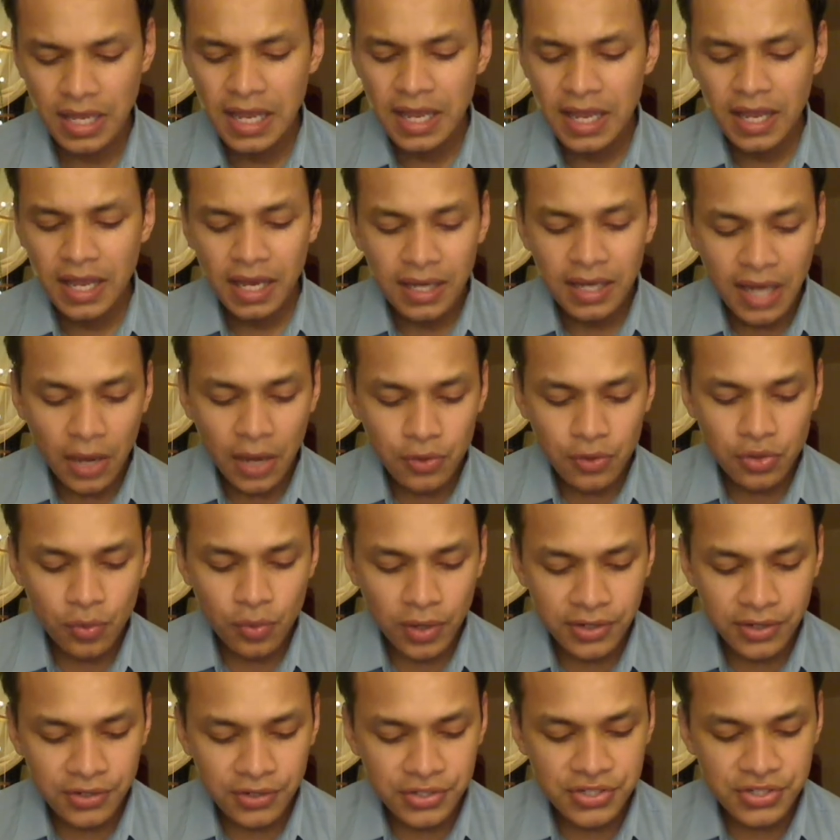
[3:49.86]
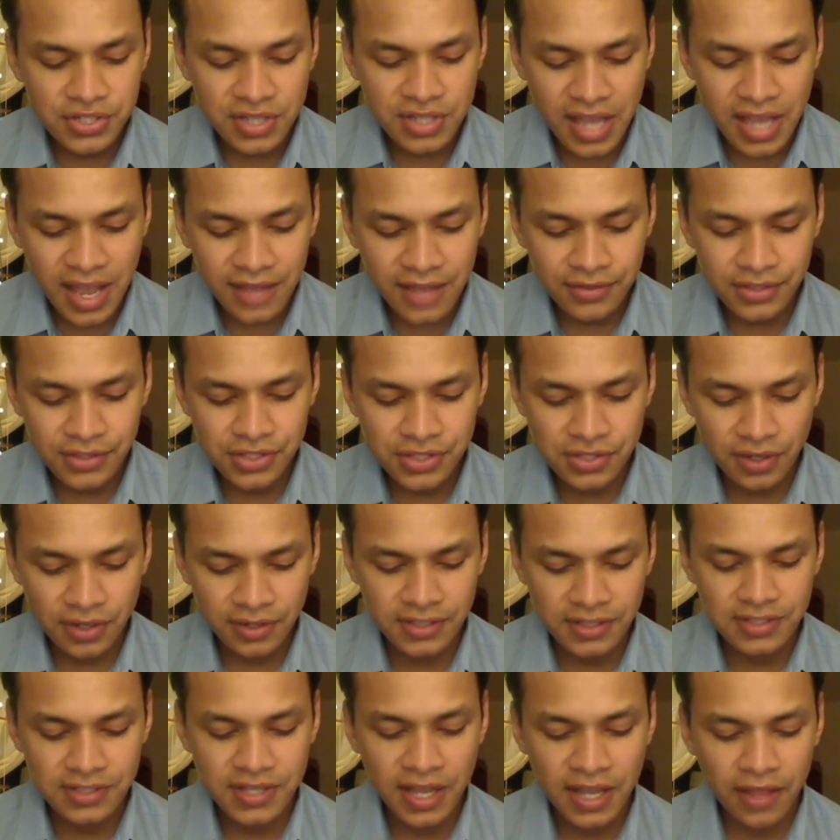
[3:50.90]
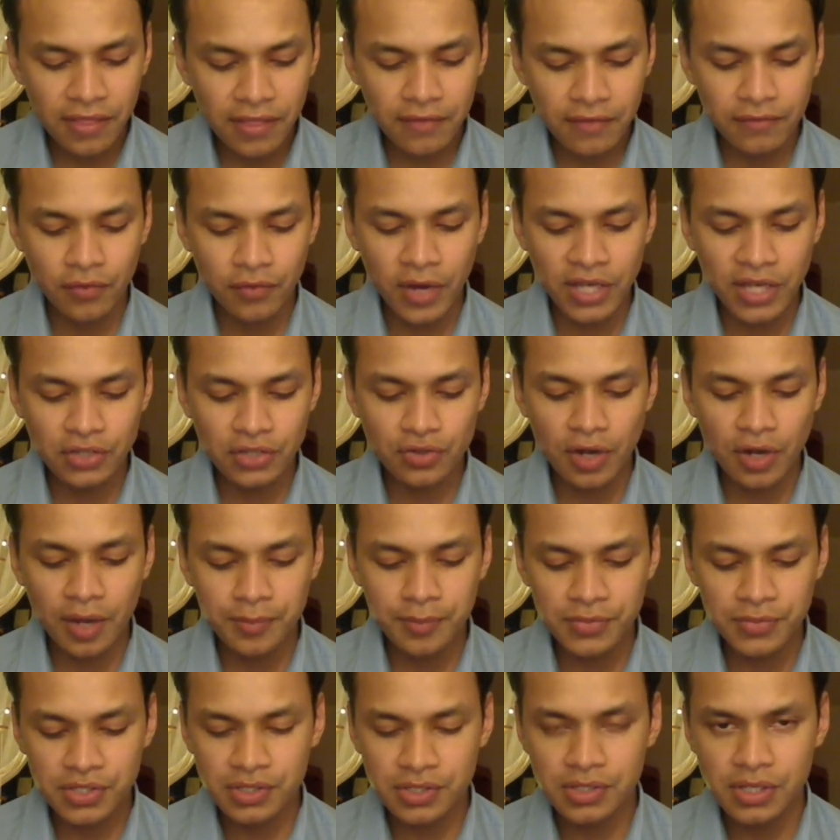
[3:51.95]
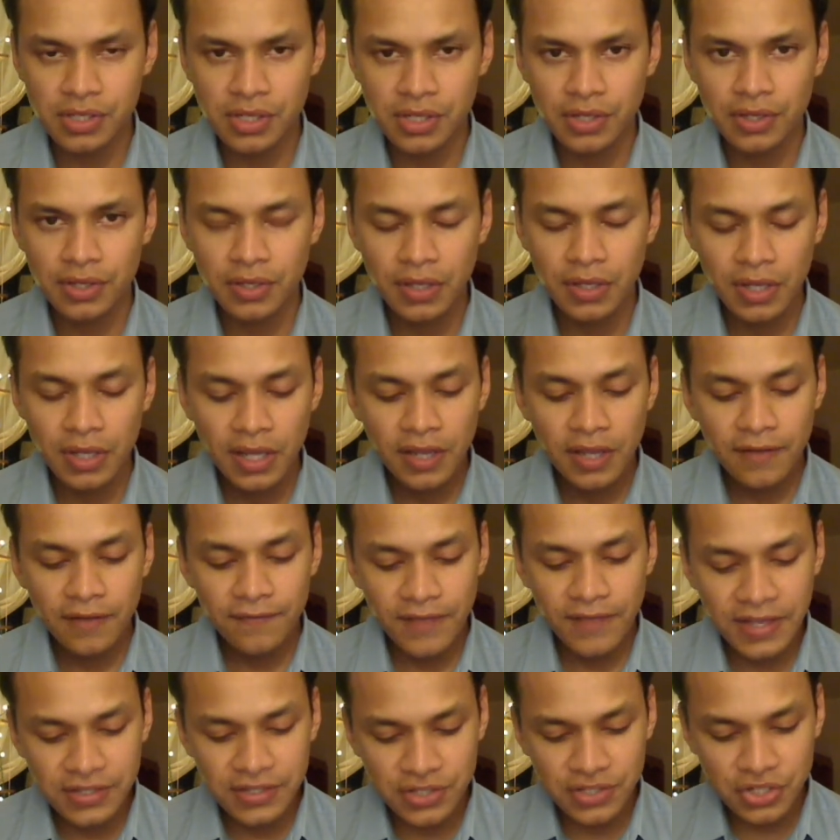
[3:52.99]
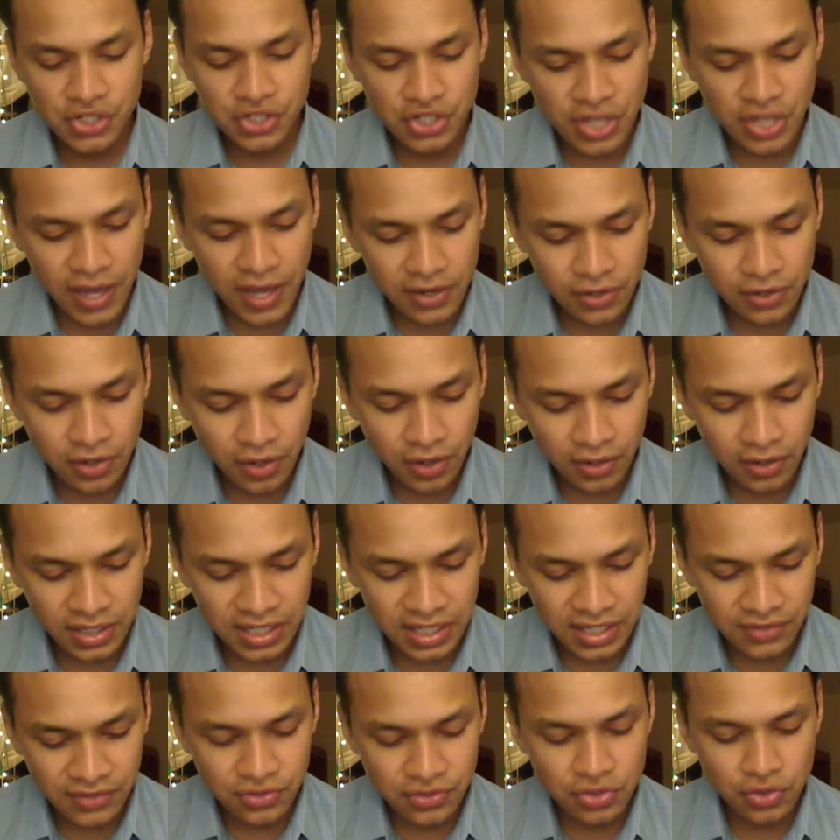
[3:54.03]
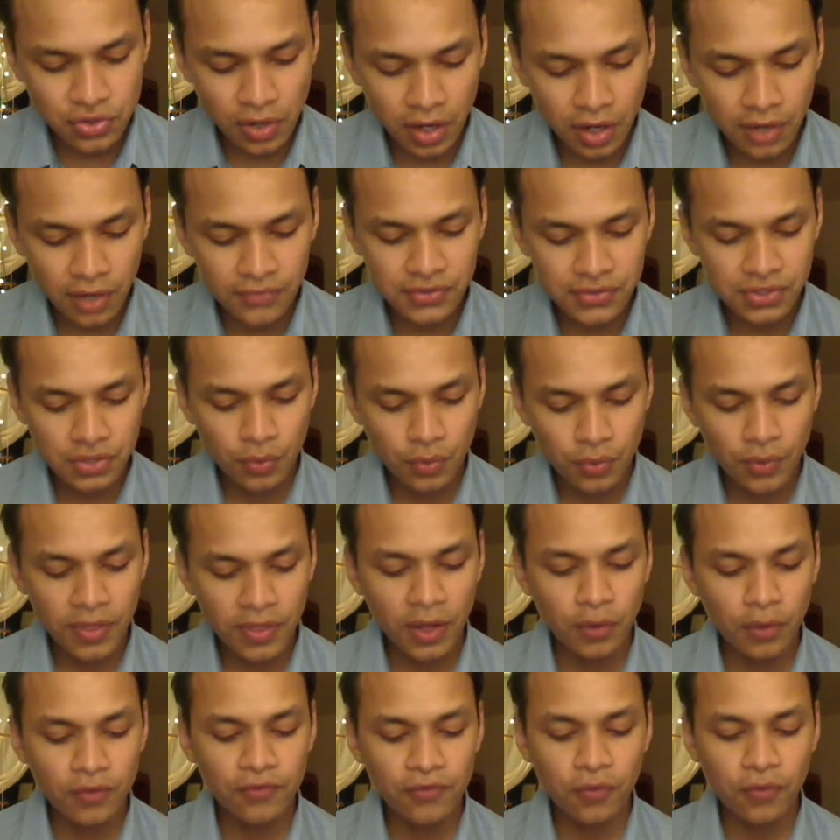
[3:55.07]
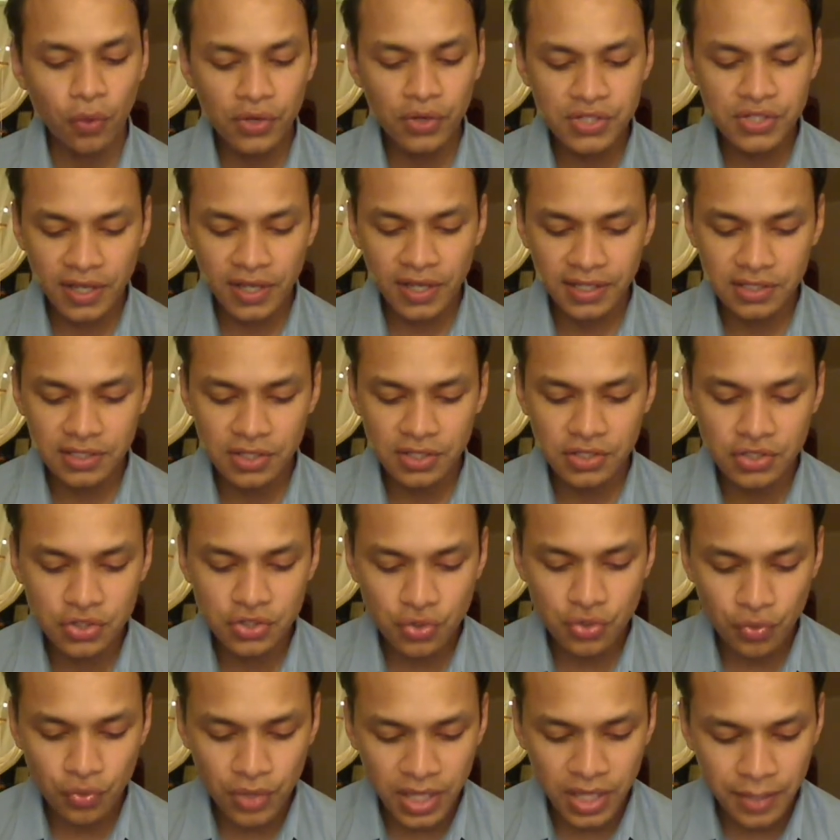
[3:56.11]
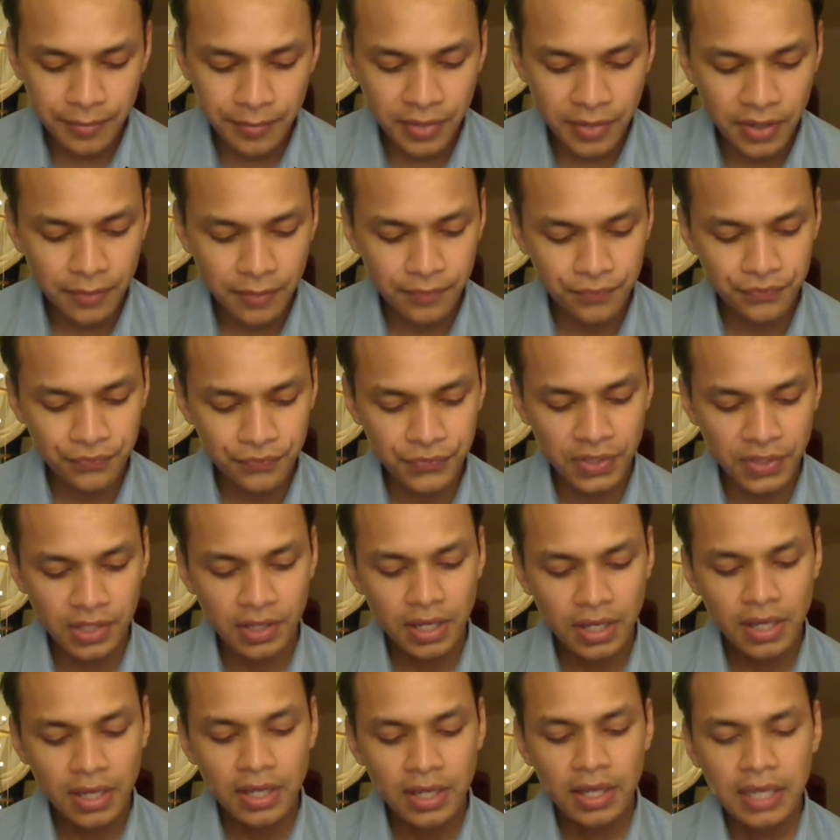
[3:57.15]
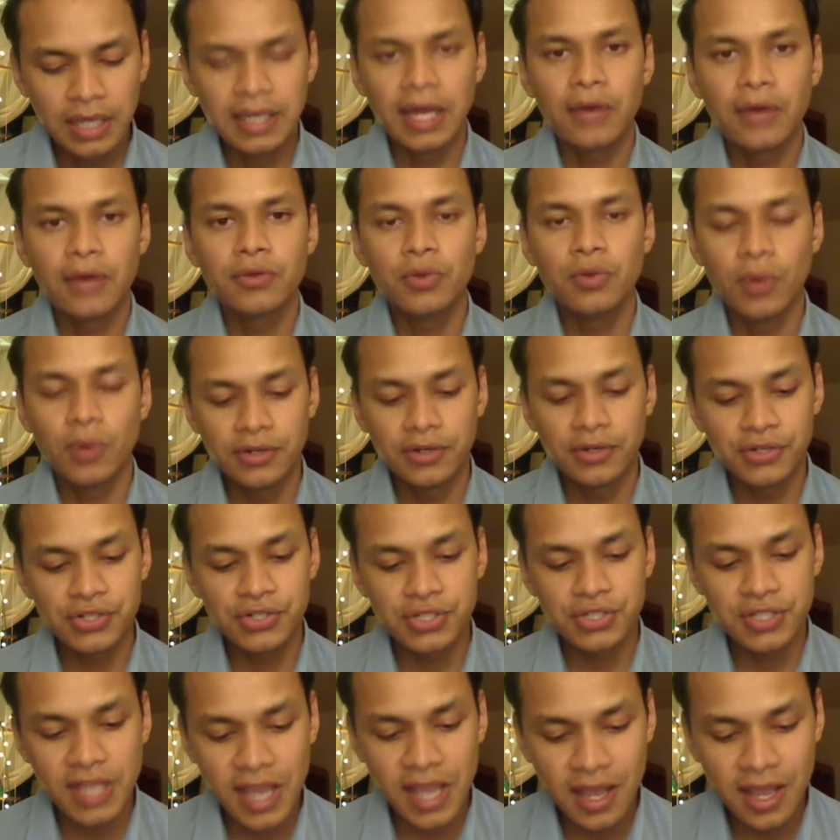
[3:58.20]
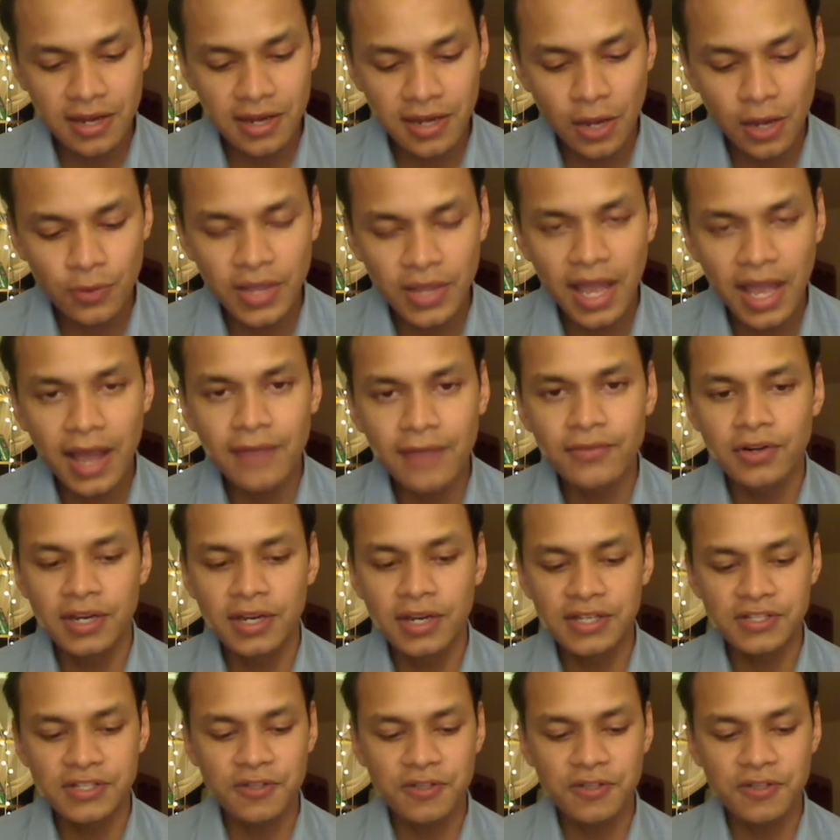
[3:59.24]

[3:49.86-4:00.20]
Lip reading: Now you understand sudden death of raindrops, faces shattered on eavesdrops without foresight to scream. Now you understand how cavernous the